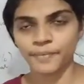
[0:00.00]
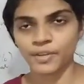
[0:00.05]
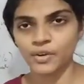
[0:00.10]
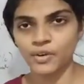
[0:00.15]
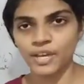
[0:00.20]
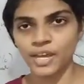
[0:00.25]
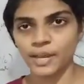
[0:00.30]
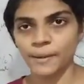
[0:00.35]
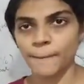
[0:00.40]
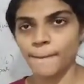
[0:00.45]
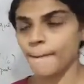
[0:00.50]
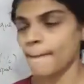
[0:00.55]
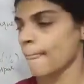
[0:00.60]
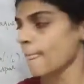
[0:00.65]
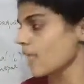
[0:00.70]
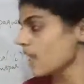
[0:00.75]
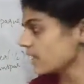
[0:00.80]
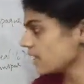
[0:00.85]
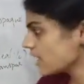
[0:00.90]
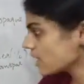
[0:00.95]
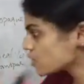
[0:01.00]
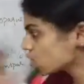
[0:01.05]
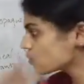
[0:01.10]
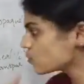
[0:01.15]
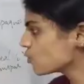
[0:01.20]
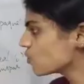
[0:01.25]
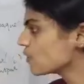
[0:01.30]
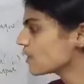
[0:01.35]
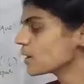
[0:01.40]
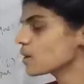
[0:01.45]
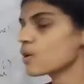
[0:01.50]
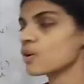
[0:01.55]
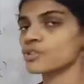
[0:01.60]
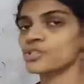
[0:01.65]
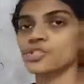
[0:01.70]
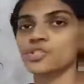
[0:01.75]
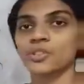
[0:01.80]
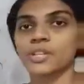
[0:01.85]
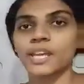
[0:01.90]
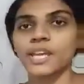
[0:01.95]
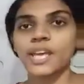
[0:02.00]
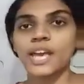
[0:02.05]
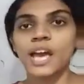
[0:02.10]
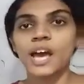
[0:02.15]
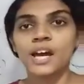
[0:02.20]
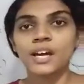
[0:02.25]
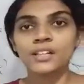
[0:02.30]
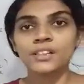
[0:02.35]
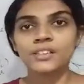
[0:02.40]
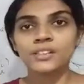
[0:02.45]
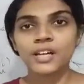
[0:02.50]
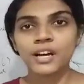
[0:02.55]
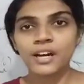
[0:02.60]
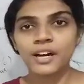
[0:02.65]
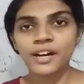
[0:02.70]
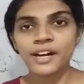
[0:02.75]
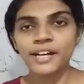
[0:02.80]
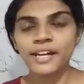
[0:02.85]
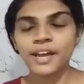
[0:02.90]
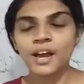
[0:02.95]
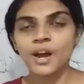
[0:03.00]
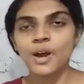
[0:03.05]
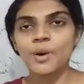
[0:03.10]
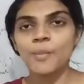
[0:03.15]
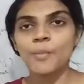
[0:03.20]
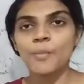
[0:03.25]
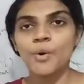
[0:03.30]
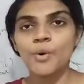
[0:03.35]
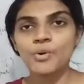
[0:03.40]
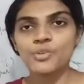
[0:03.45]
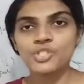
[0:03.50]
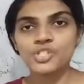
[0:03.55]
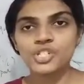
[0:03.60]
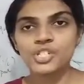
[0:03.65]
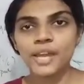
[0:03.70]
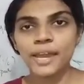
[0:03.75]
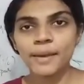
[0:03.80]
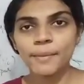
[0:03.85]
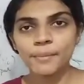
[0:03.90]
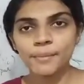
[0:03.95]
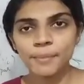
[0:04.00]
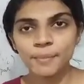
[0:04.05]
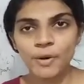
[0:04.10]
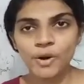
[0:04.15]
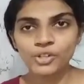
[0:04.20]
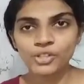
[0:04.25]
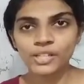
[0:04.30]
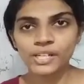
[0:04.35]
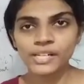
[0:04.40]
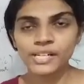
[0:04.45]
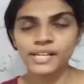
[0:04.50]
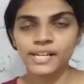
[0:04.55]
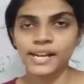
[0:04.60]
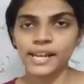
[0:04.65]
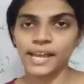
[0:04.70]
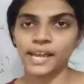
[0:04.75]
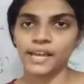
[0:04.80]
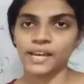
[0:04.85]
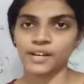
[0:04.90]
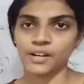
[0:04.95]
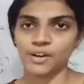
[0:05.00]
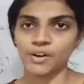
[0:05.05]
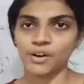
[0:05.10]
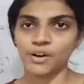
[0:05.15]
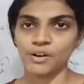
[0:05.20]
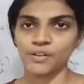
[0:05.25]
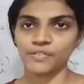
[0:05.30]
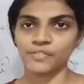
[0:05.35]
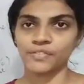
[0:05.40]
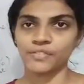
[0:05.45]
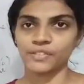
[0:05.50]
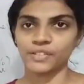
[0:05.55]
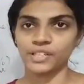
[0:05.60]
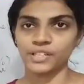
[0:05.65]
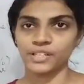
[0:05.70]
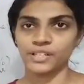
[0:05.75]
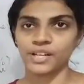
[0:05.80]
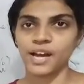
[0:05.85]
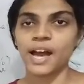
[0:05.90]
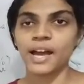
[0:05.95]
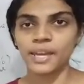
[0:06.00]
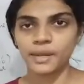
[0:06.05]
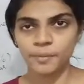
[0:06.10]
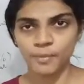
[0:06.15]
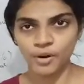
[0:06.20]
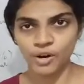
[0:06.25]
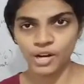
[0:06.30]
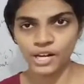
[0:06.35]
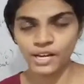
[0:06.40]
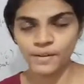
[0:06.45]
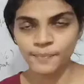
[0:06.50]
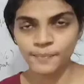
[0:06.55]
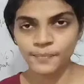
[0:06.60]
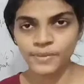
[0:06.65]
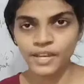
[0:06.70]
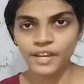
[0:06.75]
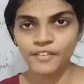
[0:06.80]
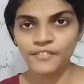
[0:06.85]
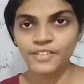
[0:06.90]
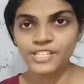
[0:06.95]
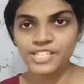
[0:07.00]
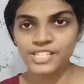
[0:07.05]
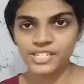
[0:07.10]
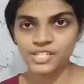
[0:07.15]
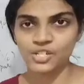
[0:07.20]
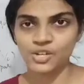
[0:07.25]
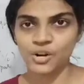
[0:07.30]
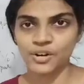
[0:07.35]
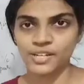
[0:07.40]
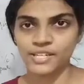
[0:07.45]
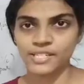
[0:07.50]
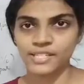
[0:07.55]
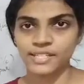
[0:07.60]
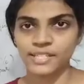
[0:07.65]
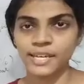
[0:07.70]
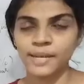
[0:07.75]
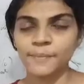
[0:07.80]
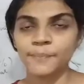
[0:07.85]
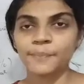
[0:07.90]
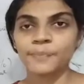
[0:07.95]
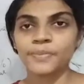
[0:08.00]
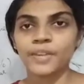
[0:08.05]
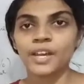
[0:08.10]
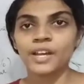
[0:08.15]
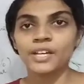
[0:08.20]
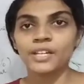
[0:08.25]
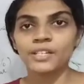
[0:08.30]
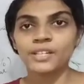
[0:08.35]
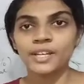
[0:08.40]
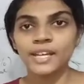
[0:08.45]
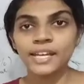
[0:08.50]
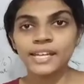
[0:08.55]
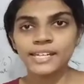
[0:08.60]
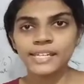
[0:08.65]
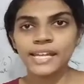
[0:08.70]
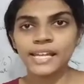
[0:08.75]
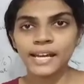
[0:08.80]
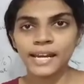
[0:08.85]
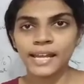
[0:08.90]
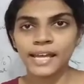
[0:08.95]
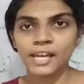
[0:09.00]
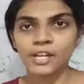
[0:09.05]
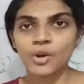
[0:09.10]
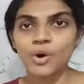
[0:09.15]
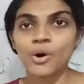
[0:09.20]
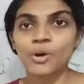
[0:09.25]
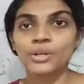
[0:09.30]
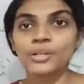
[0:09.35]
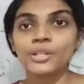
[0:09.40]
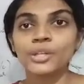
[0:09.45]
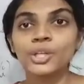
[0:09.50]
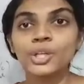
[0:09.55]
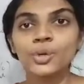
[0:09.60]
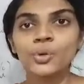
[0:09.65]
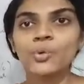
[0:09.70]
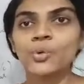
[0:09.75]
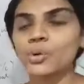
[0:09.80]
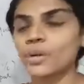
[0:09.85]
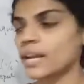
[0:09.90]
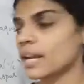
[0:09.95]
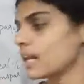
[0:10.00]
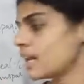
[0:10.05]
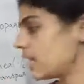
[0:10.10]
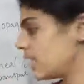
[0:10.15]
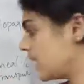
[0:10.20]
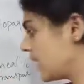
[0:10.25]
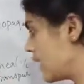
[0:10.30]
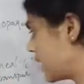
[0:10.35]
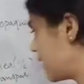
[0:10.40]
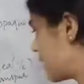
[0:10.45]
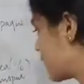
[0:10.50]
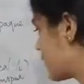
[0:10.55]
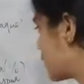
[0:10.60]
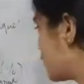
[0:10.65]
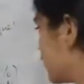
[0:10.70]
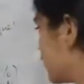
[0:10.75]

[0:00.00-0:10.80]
Okay, next moving on to the third most important layer of eyeball, which is known as the inner layer or neural layer.